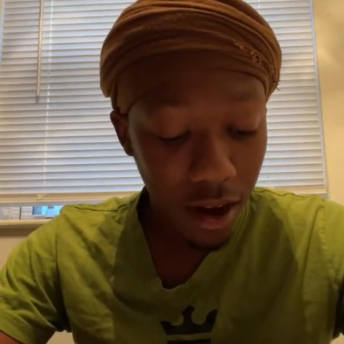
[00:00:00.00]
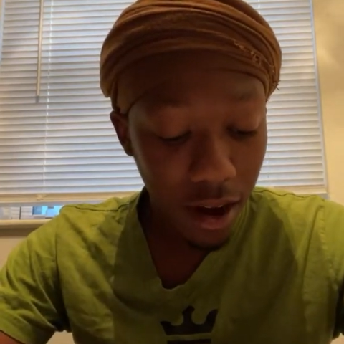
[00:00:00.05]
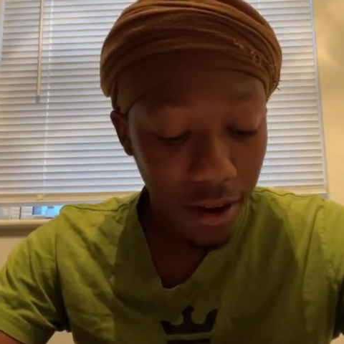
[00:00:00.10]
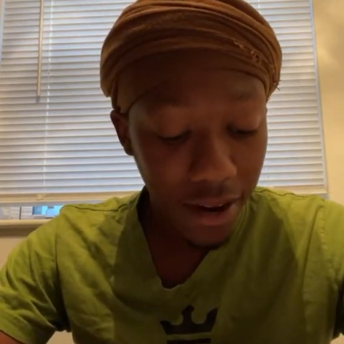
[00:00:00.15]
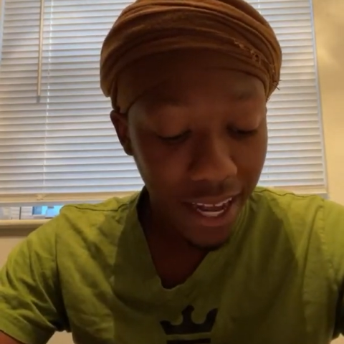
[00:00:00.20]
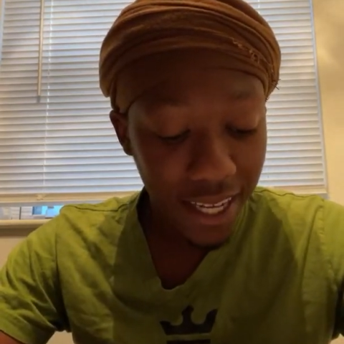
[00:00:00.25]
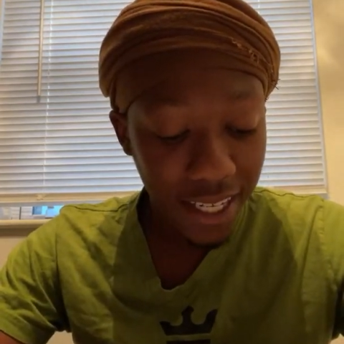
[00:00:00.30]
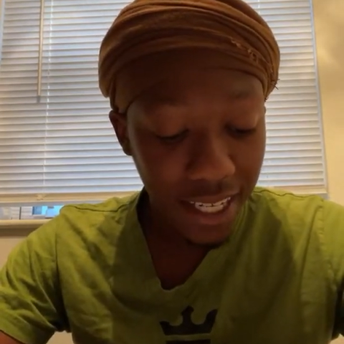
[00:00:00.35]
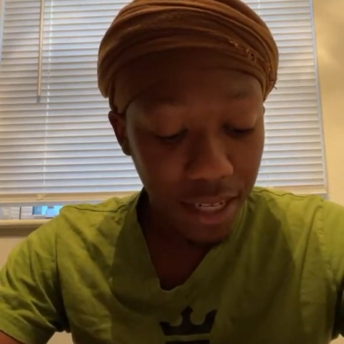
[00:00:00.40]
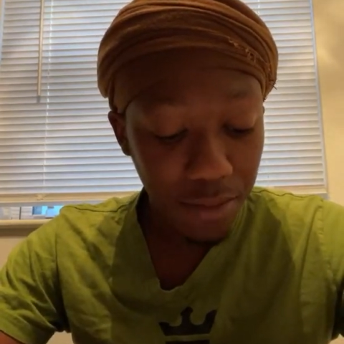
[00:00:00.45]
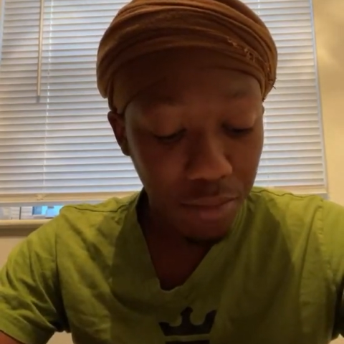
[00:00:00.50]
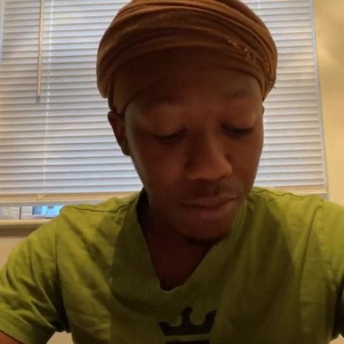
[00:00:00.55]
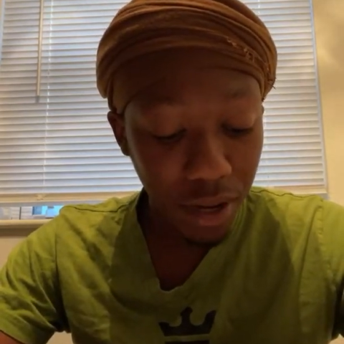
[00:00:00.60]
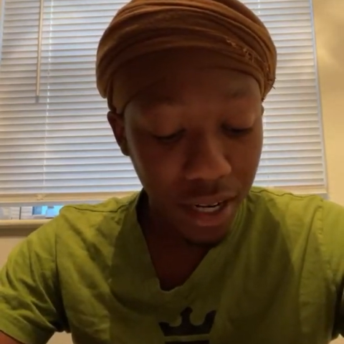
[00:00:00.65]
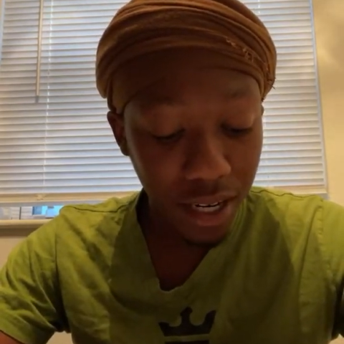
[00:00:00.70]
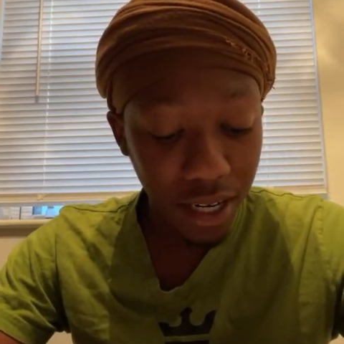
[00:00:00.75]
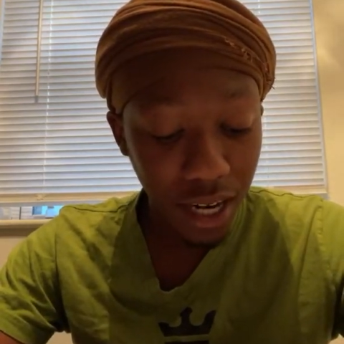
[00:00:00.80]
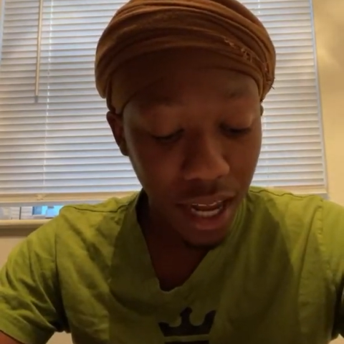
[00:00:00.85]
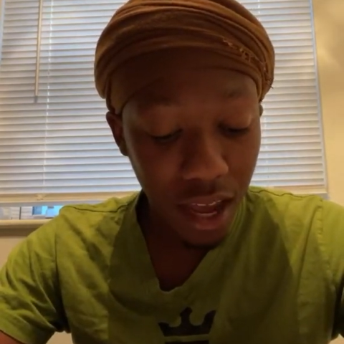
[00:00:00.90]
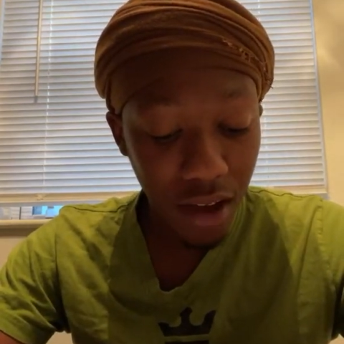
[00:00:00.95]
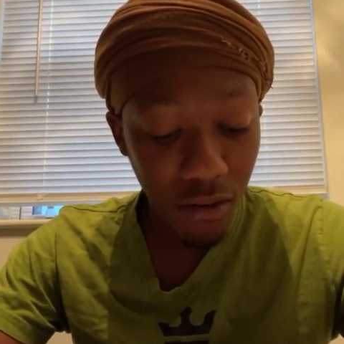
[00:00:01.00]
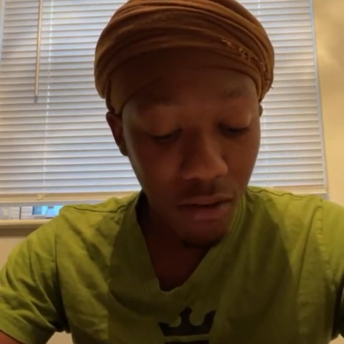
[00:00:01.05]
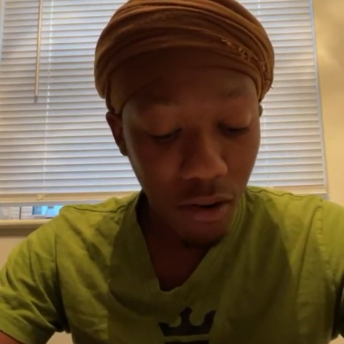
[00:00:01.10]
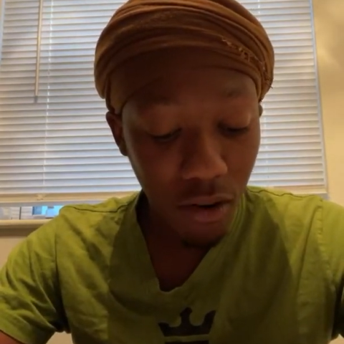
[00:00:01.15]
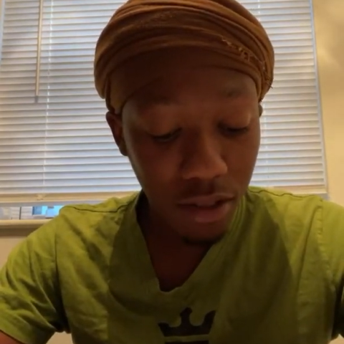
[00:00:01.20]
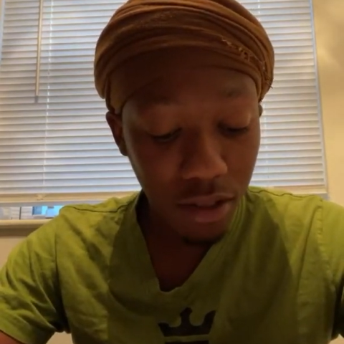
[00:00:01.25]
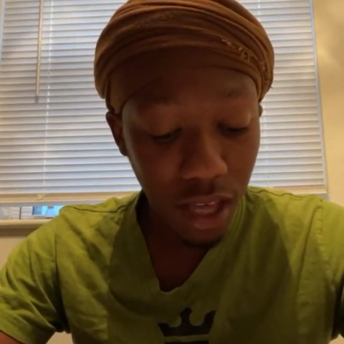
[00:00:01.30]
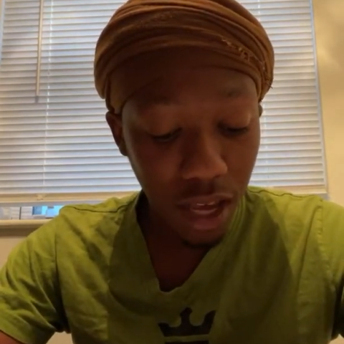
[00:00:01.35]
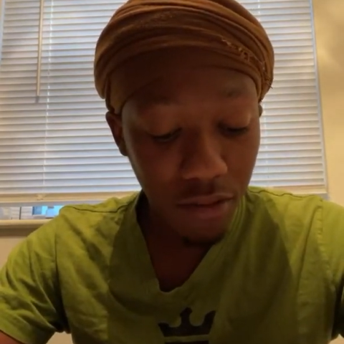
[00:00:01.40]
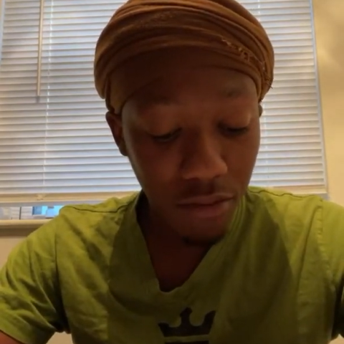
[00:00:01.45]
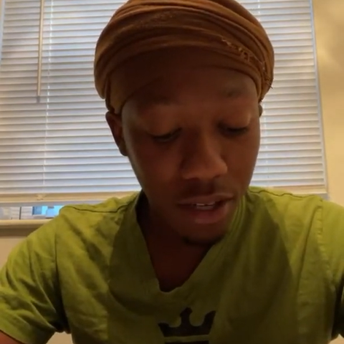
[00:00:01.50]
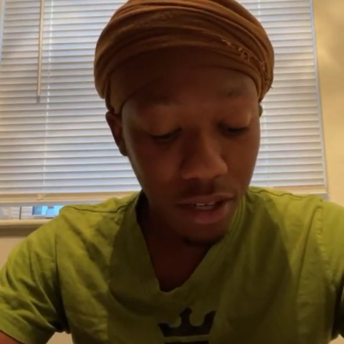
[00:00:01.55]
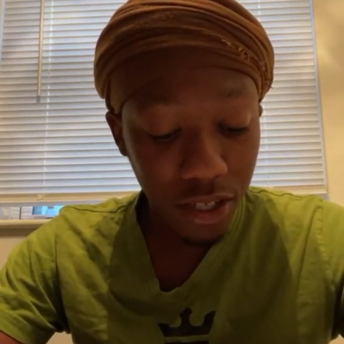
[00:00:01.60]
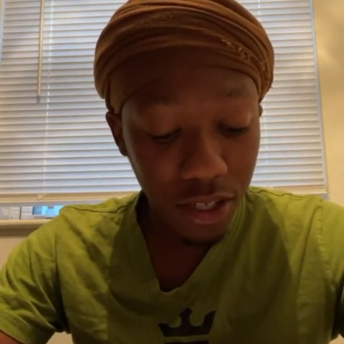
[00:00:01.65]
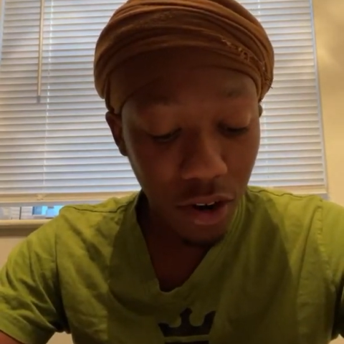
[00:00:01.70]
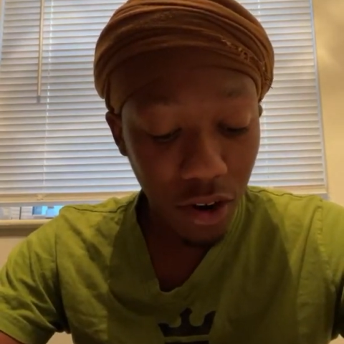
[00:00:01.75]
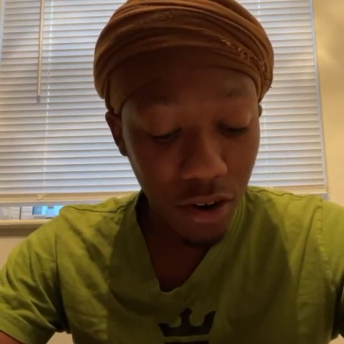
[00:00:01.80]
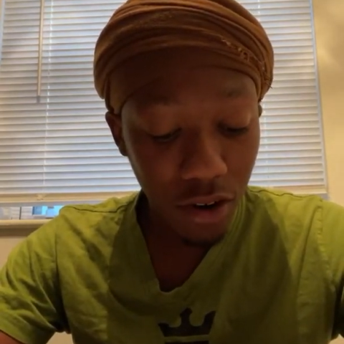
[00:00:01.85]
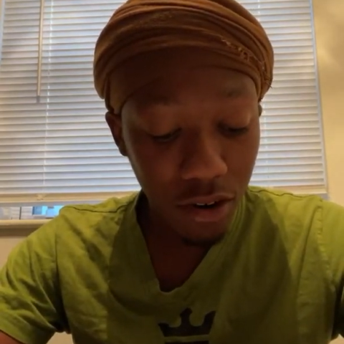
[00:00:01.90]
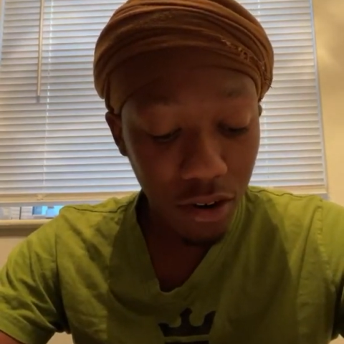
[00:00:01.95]
It says, but now are they
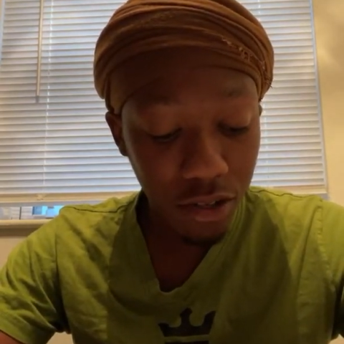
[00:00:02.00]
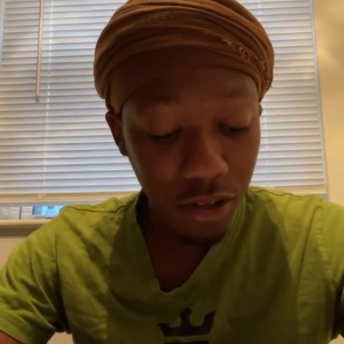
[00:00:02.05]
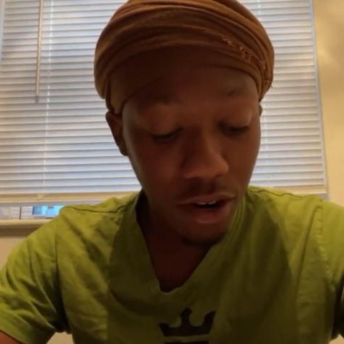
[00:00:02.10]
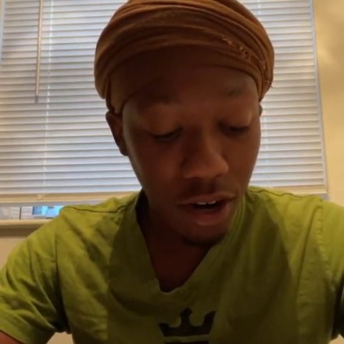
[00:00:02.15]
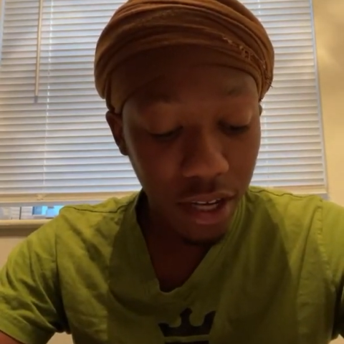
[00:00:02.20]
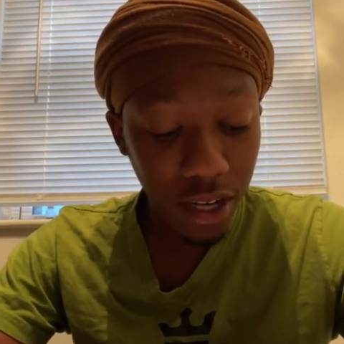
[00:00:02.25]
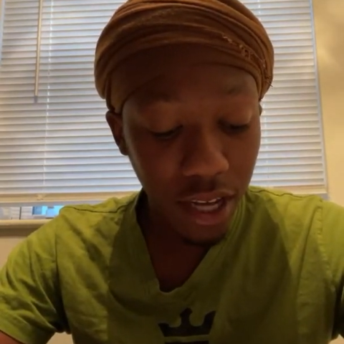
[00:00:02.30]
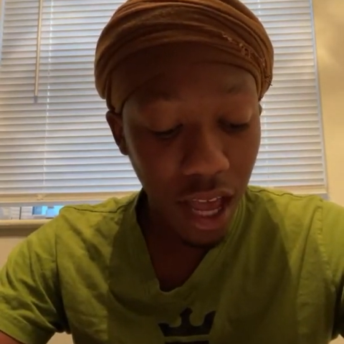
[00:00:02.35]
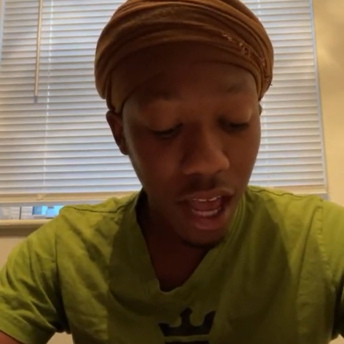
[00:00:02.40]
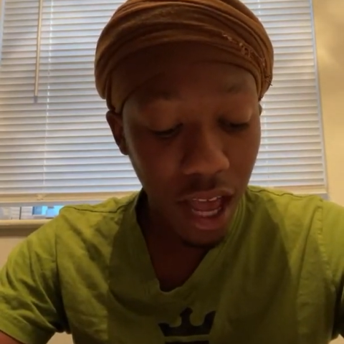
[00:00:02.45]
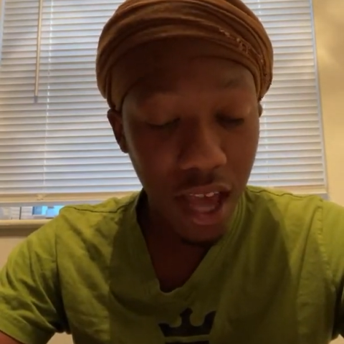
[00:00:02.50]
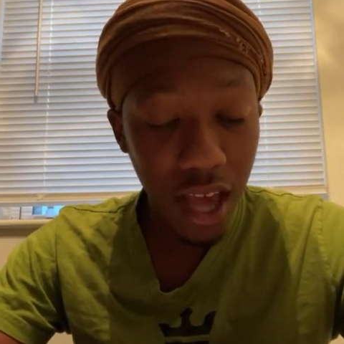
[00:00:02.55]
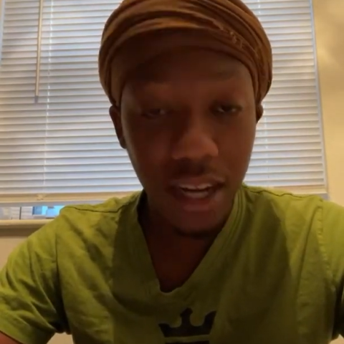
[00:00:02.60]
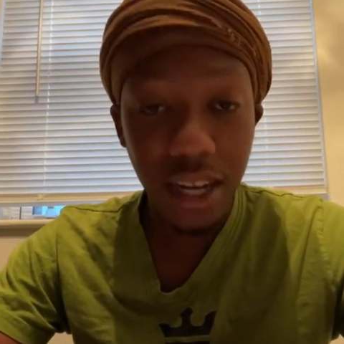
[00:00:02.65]
returned to their God.